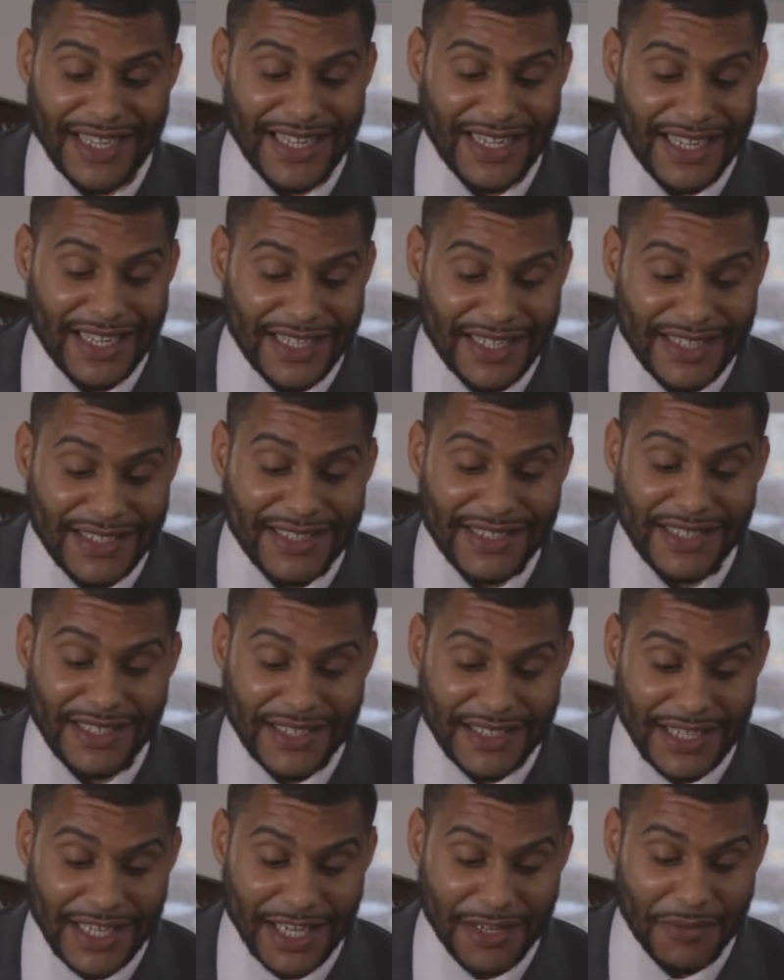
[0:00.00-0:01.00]
is the
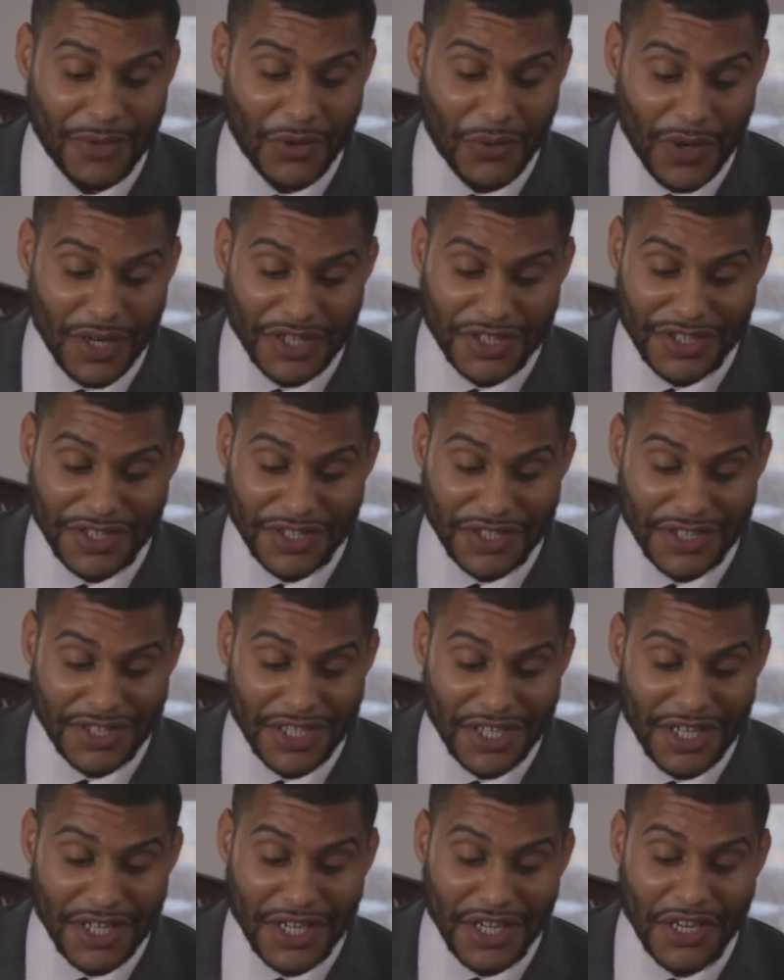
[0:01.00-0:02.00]
same question
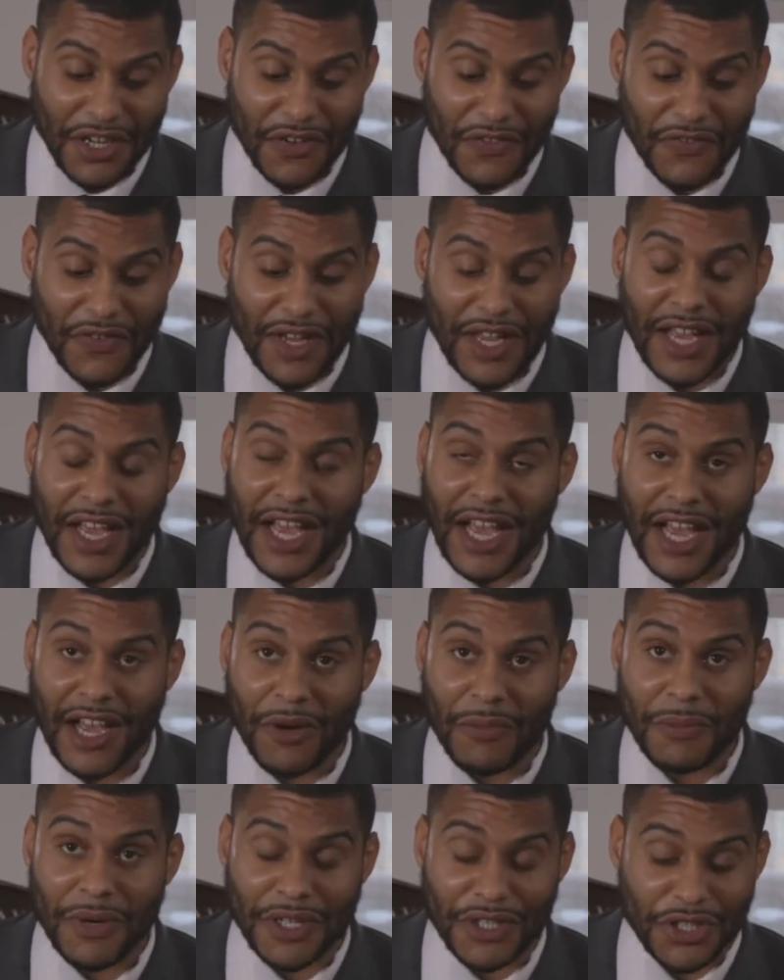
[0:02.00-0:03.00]
of
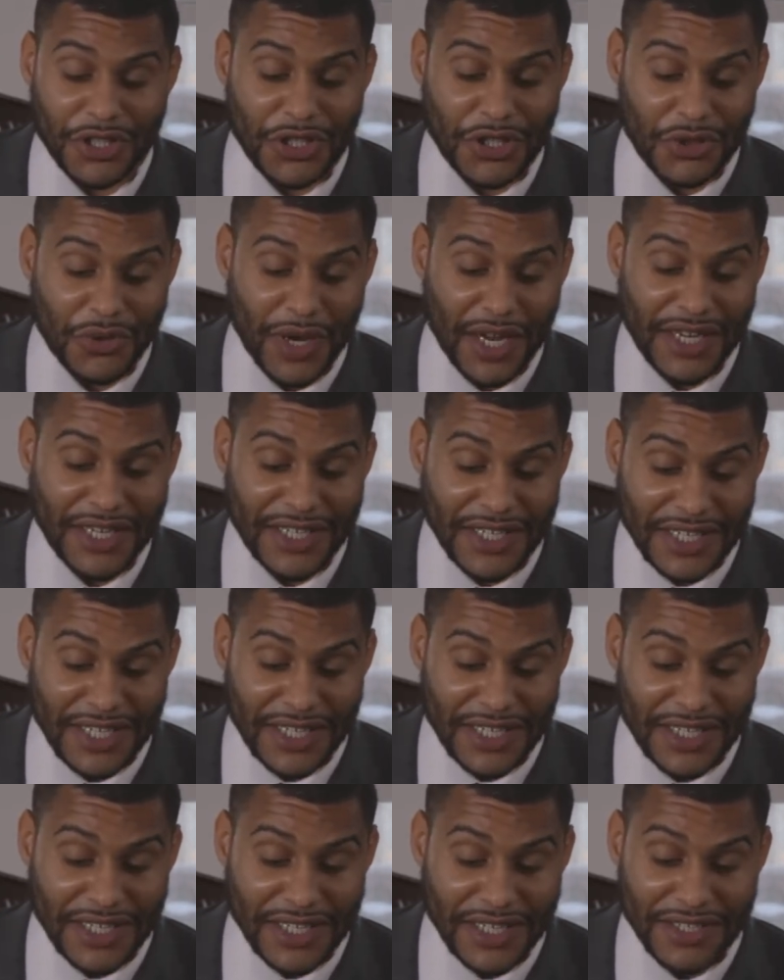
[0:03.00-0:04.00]
how much do I
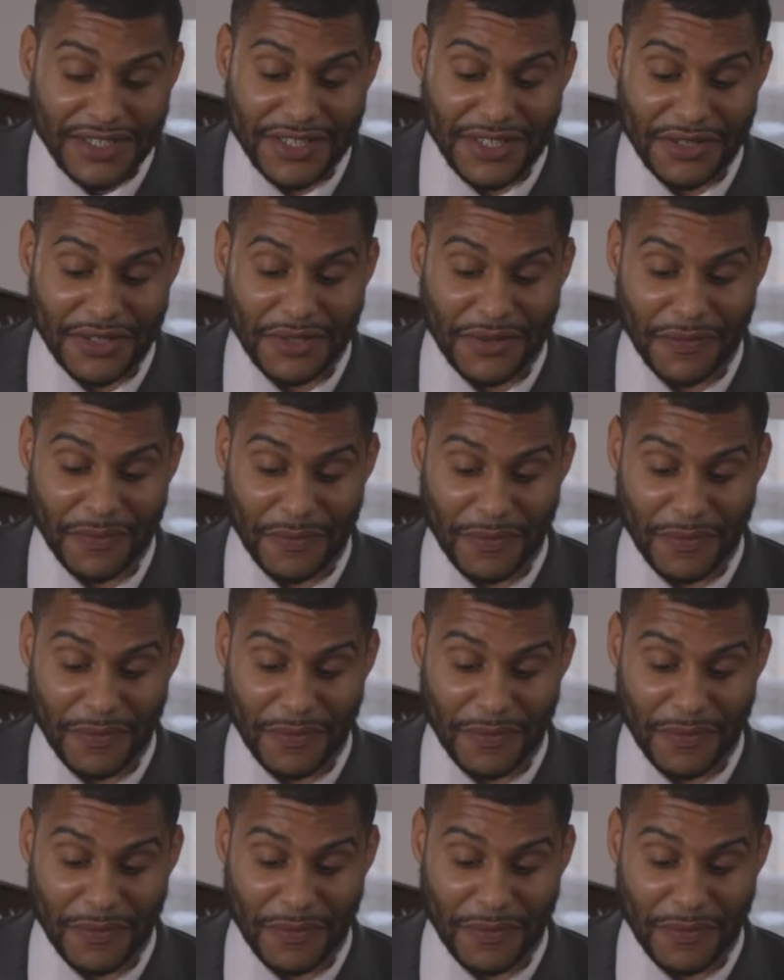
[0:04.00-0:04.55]
need to